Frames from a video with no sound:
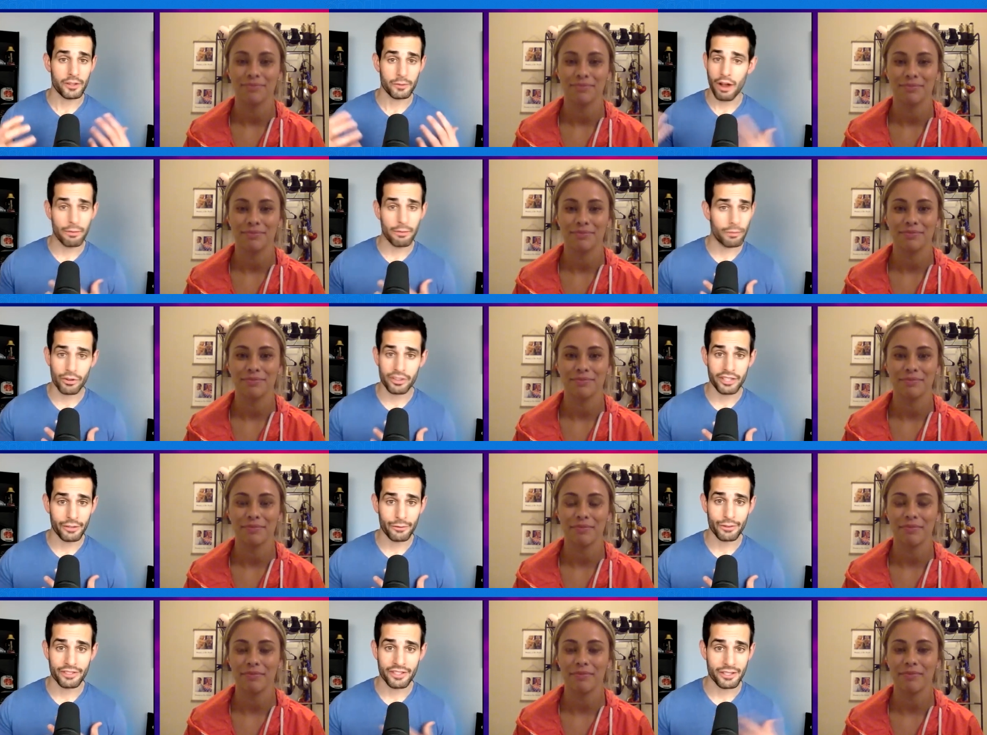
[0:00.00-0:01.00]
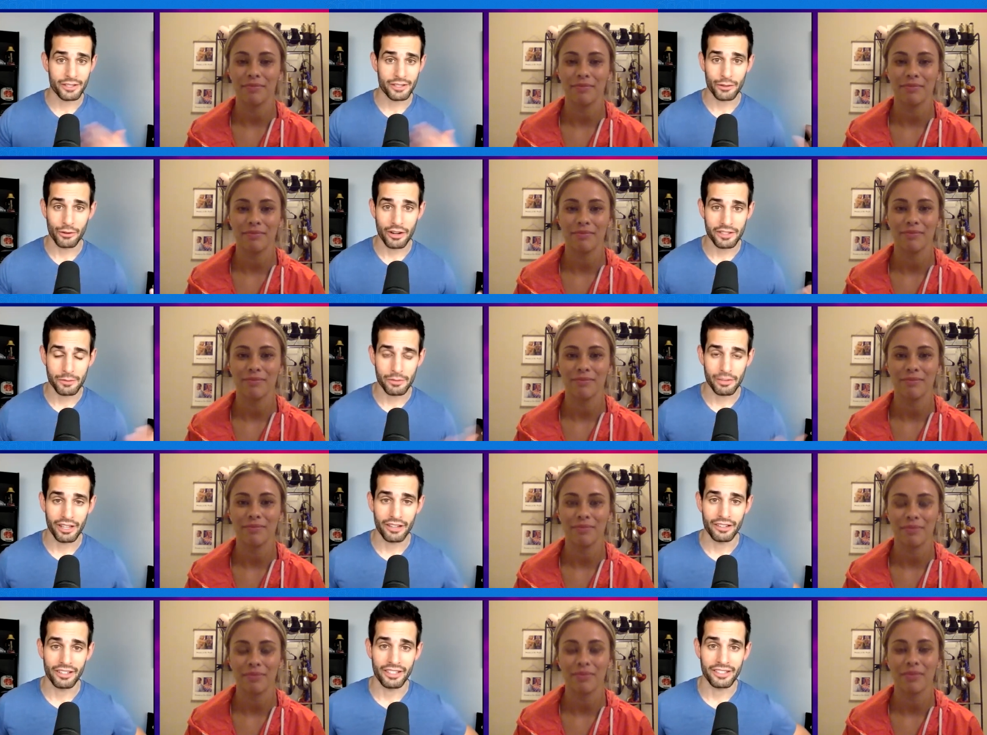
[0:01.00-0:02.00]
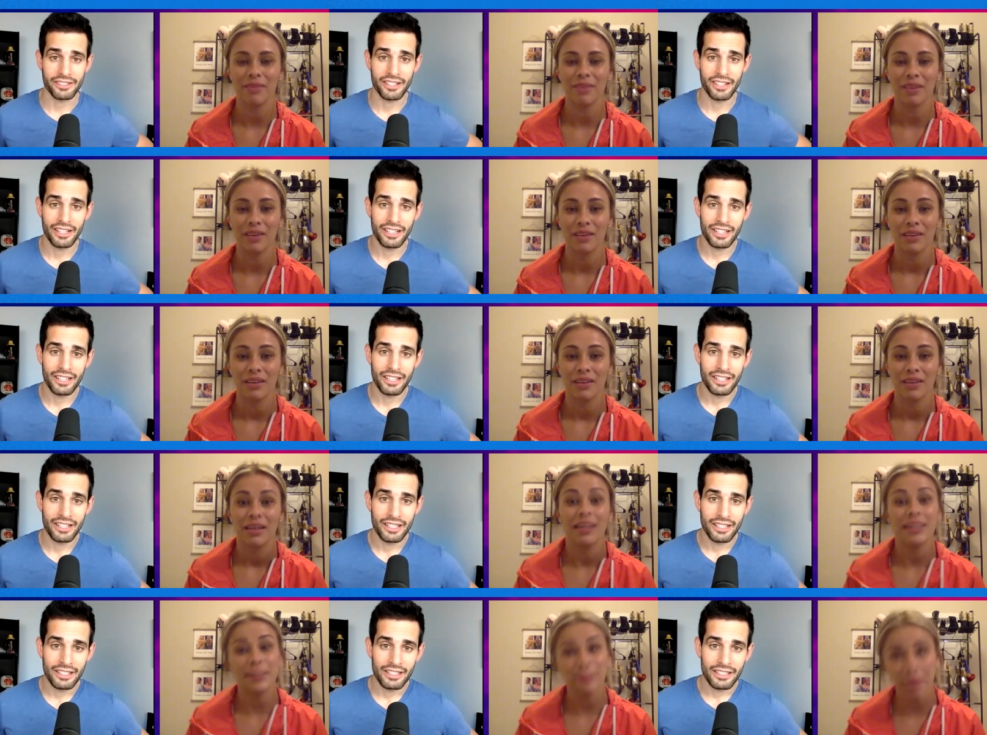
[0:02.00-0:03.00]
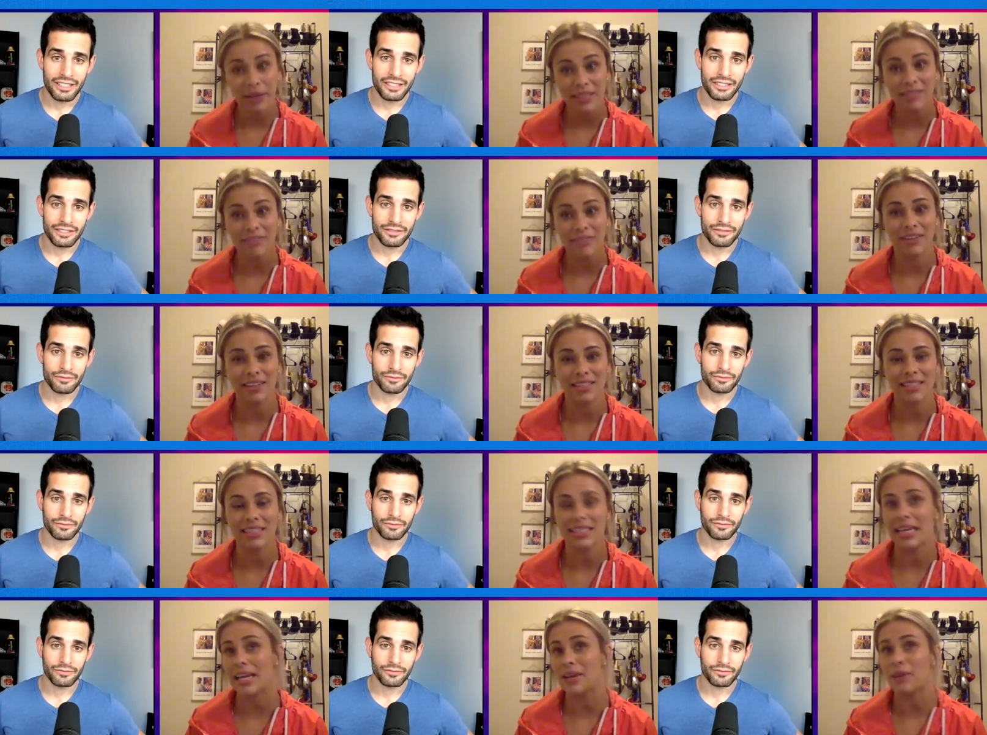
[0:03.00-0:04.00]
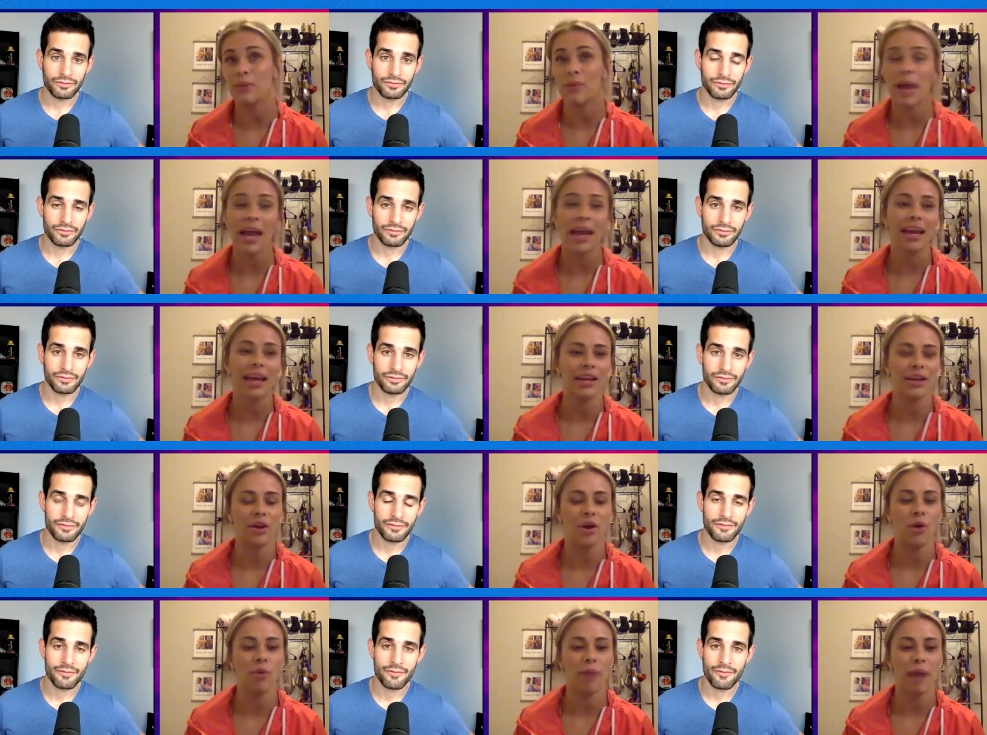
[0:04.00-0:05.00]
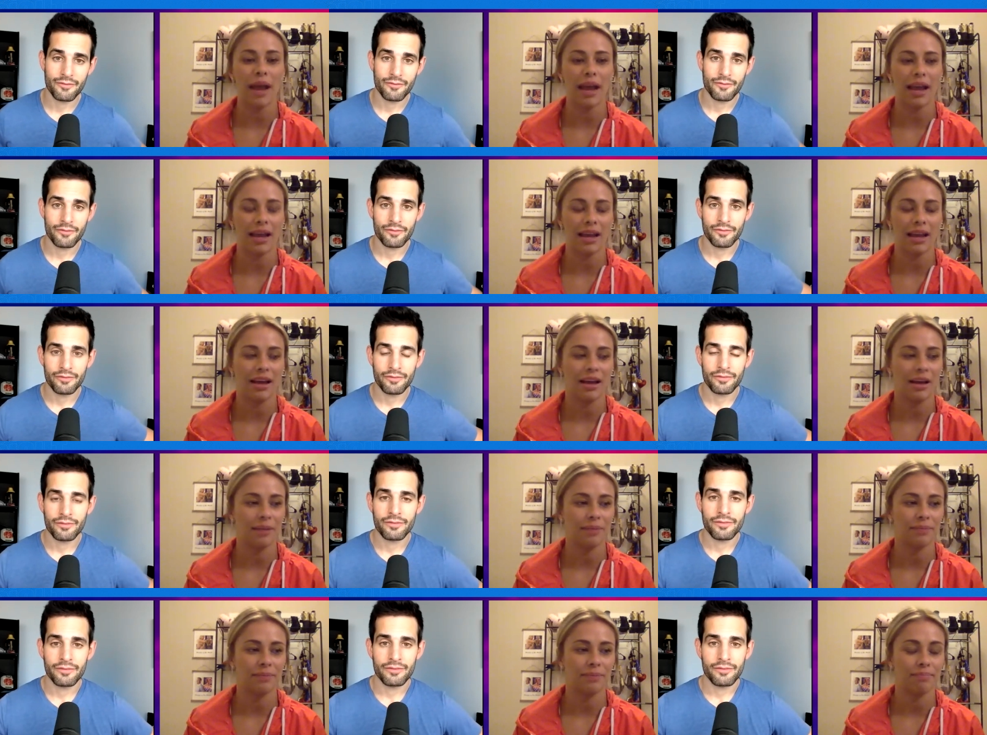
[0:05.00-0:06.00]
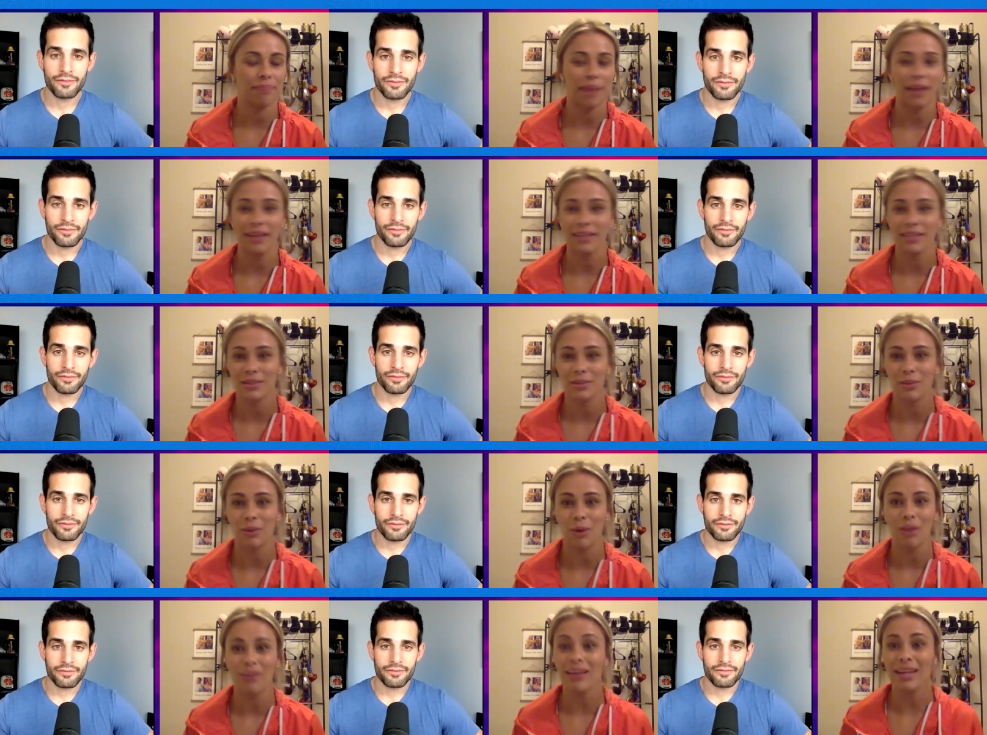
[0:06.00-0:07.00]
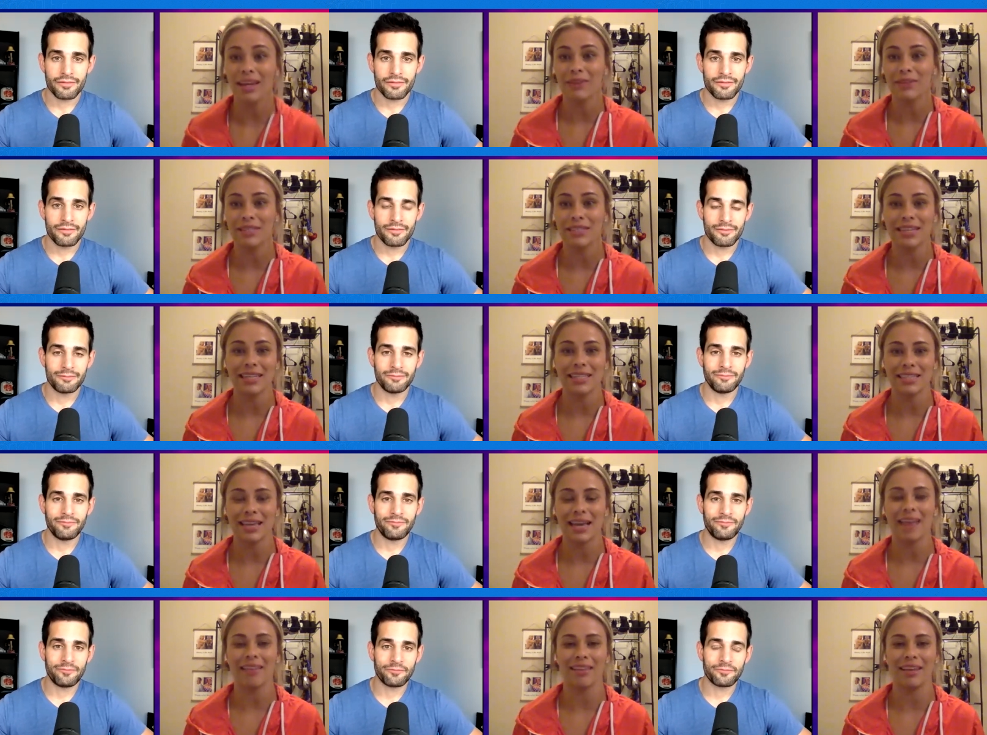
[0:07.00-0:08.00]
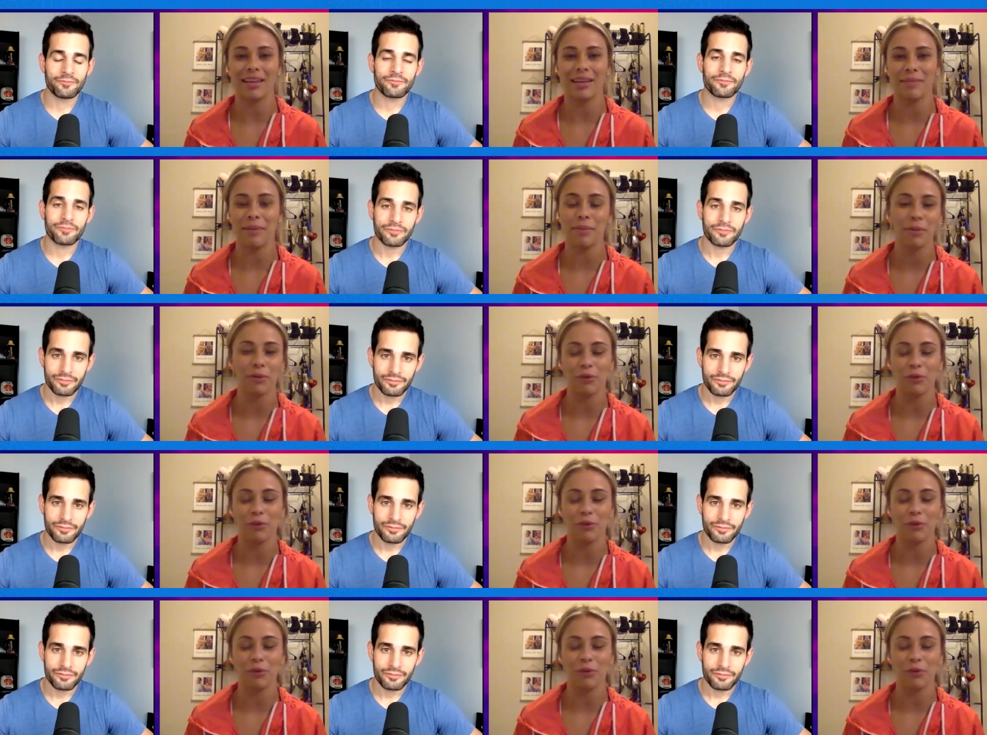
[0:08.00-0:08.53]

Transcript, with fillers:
Speaker 1: There's probably more differences than there are similarities.
Speaker 2: It's a big difference. It's taken away, my best quality, I would say, as an athlete, and made me